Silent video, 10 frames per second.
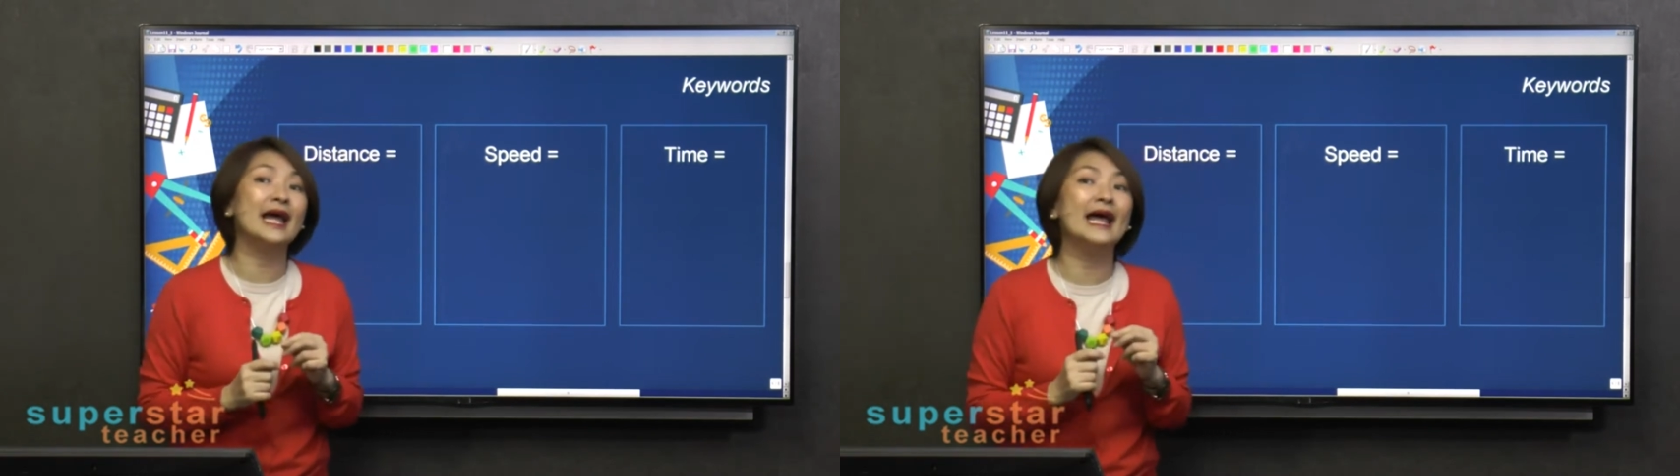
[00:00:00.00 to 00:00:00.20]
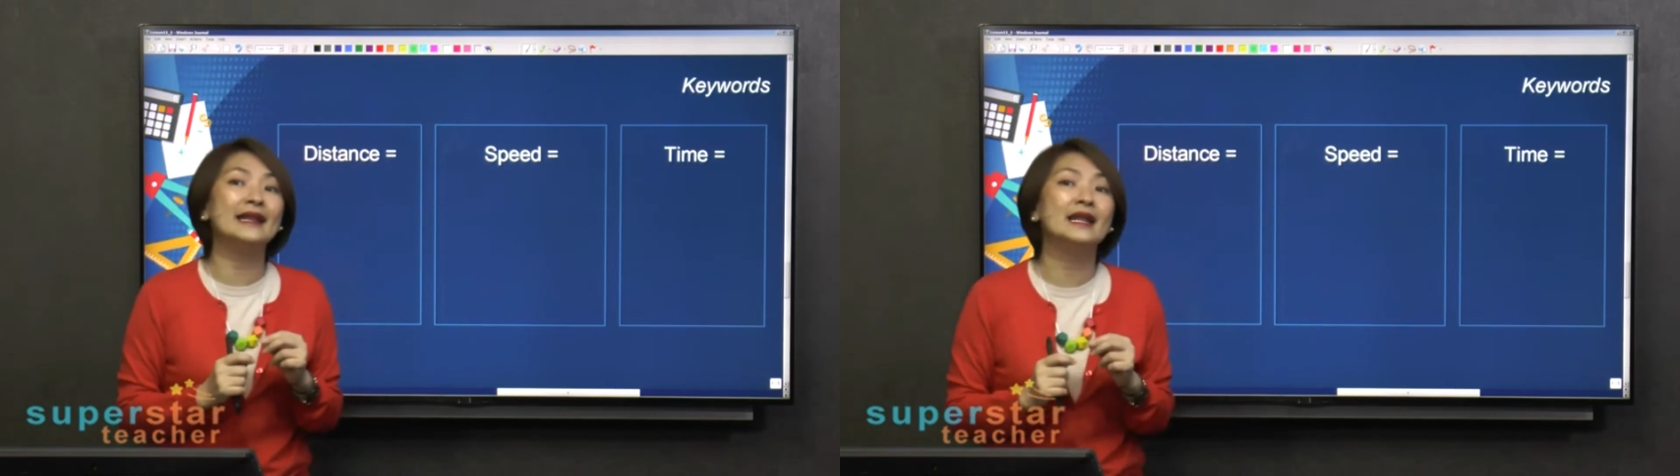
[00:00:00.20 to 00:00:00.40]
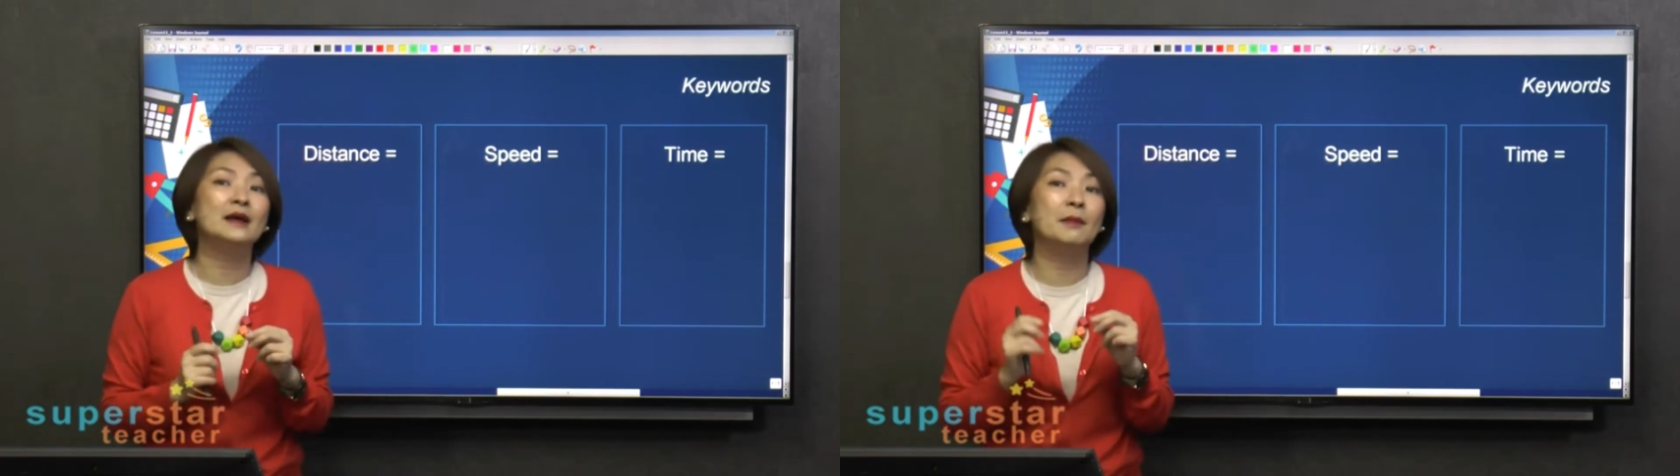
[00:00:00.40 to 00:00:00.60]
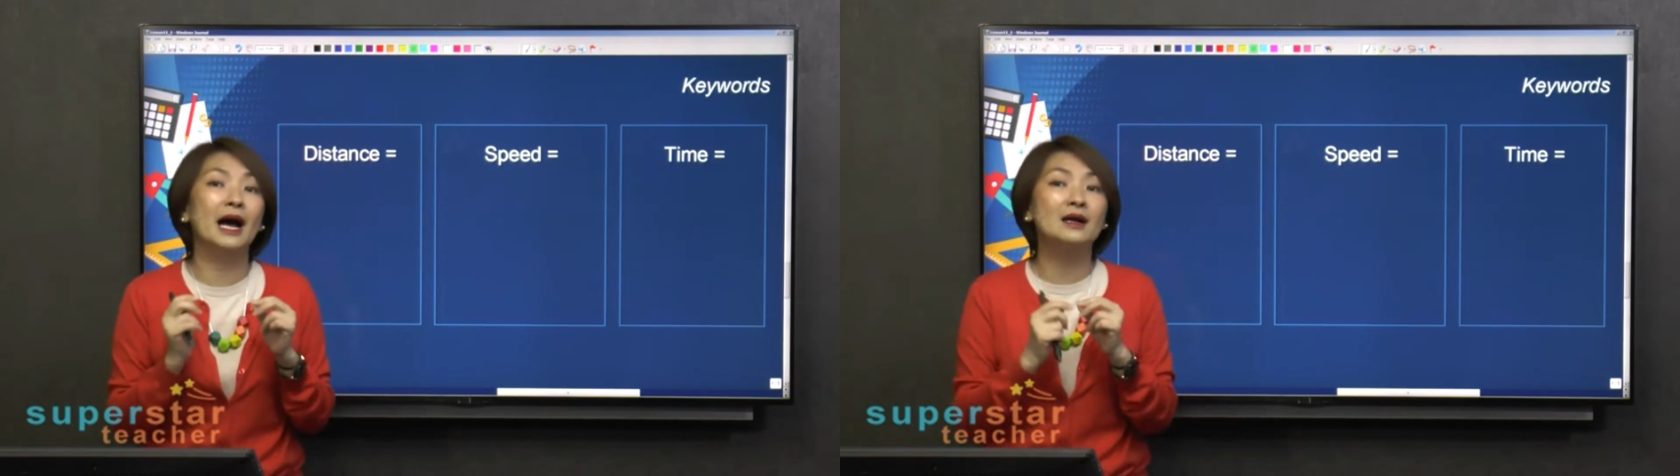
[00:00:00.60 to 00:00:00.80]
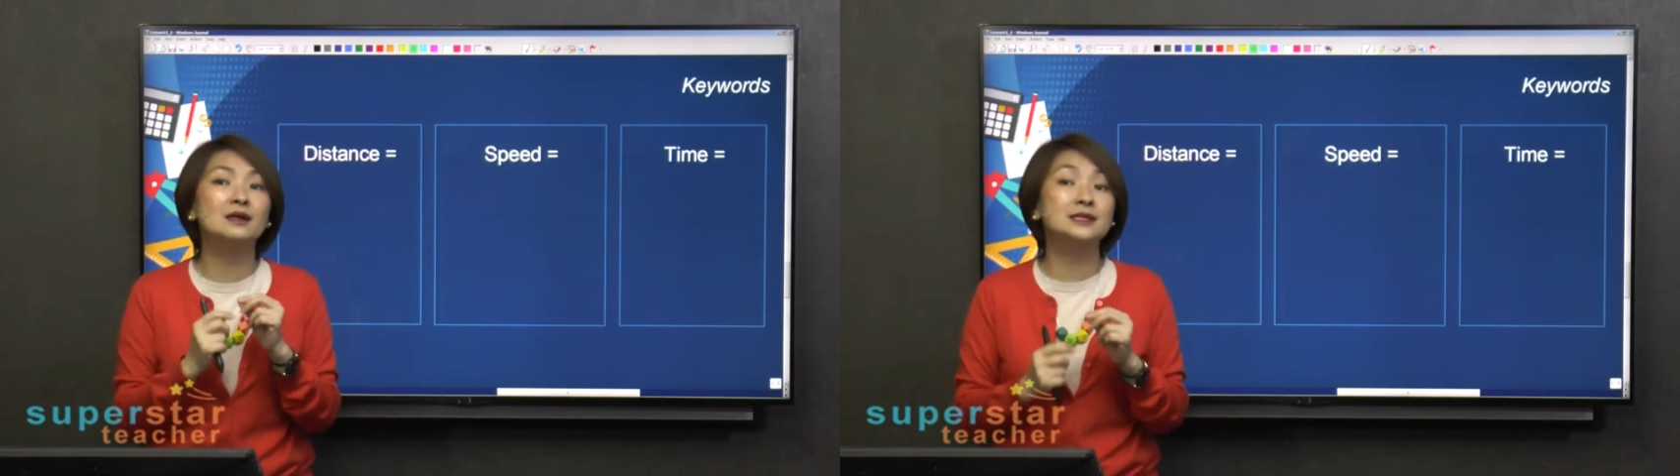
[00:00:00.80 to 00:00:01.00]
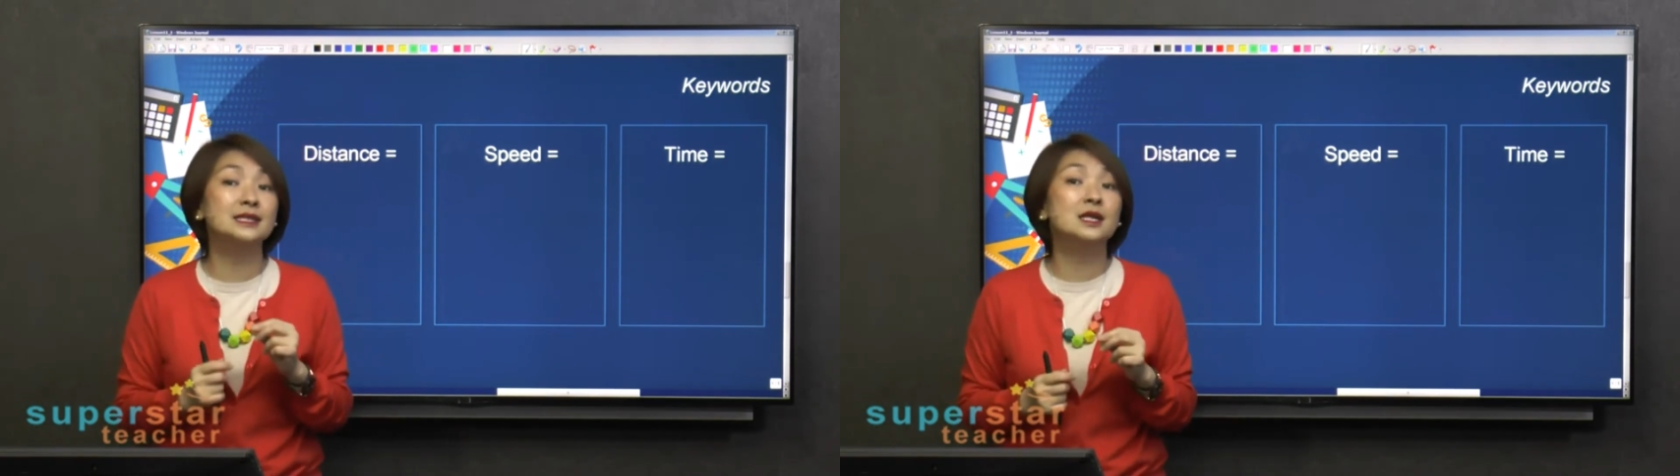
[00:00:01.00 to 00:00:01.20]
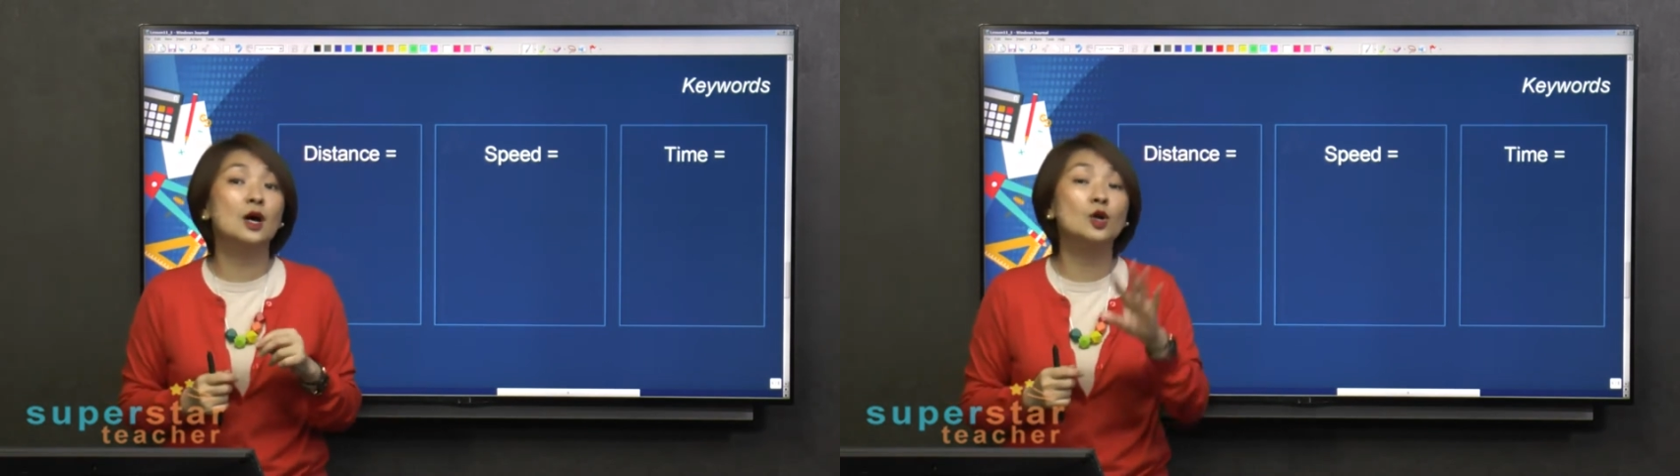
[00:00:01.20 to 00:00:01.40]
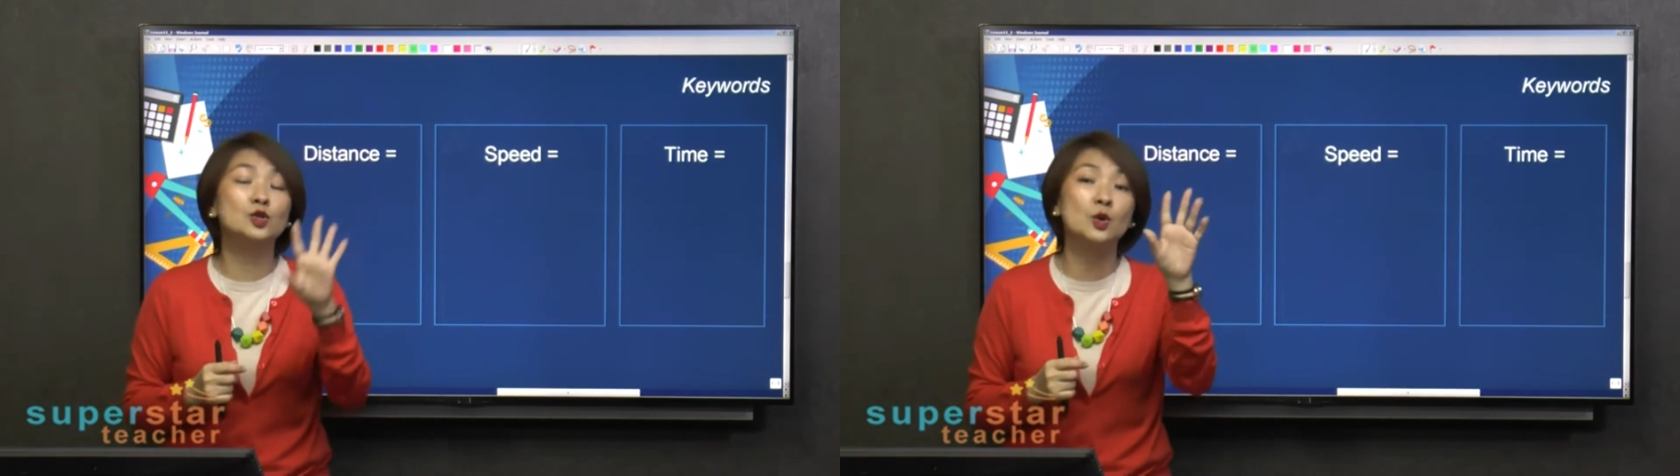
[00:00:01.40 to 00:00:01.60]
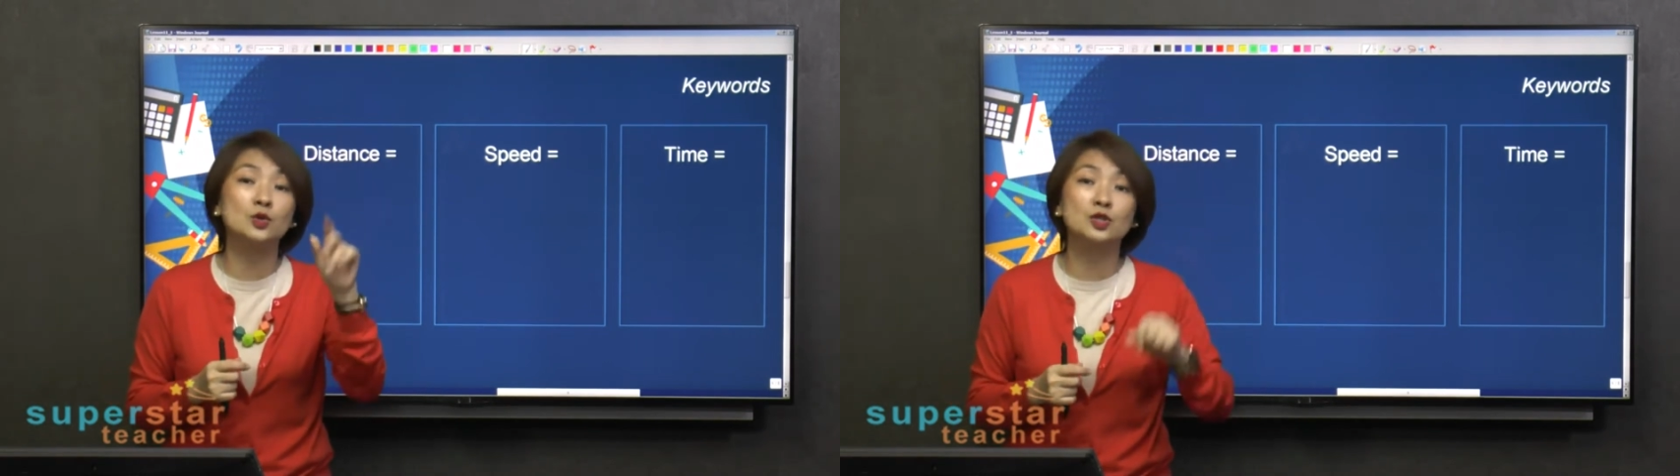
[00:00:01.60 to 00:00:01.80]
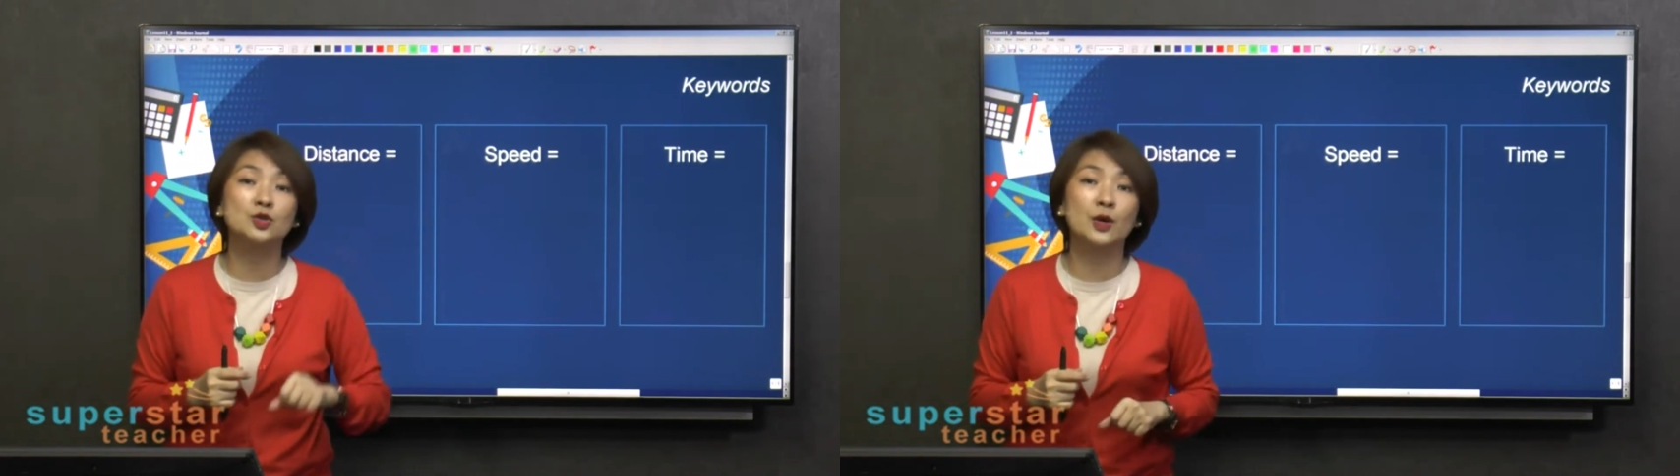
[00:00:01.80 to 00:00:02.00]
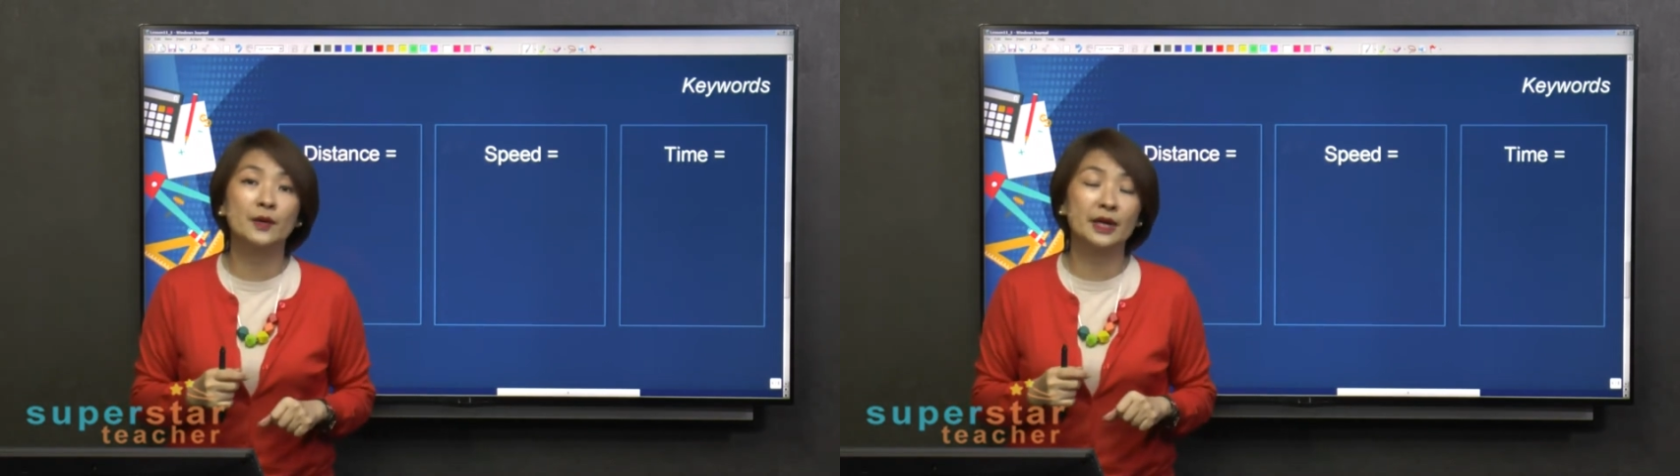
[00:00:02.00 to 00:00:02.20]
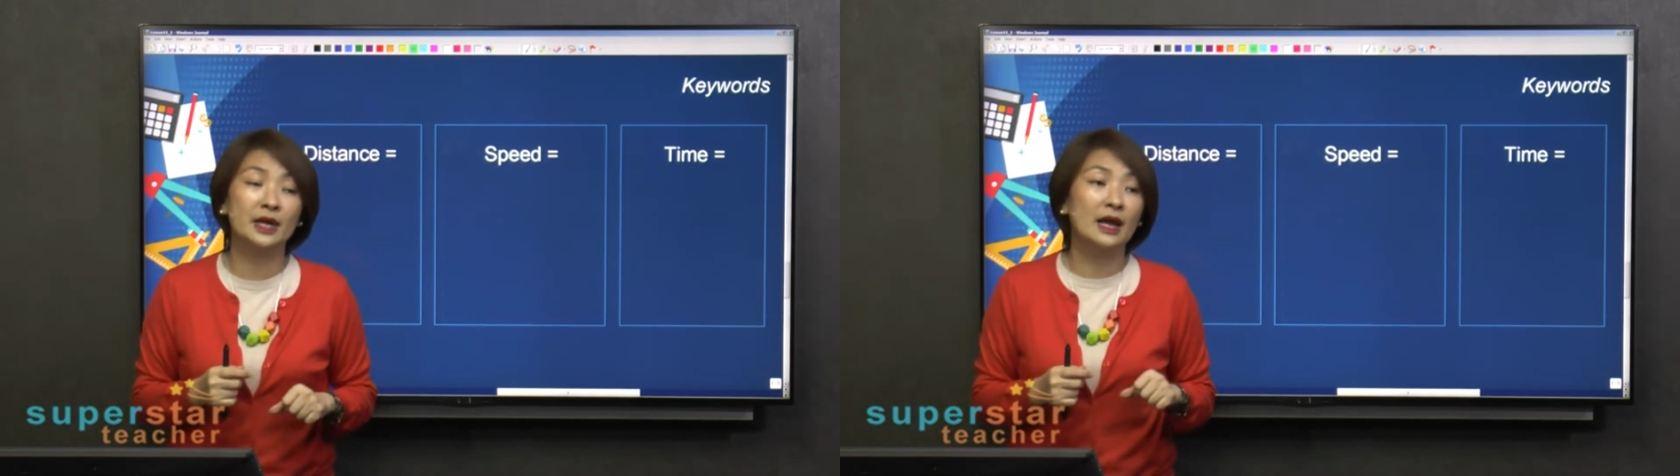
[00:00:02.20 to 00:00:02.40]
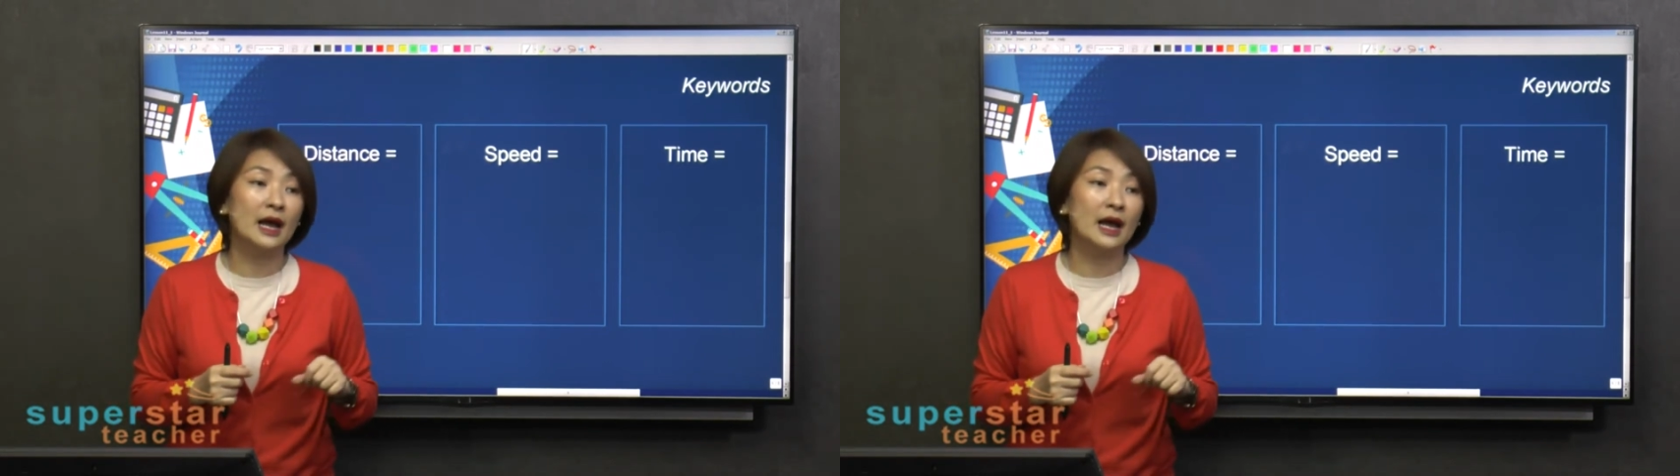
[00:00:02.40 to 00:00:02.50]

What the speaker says: and my uncle says, "Oh, no, not to worry.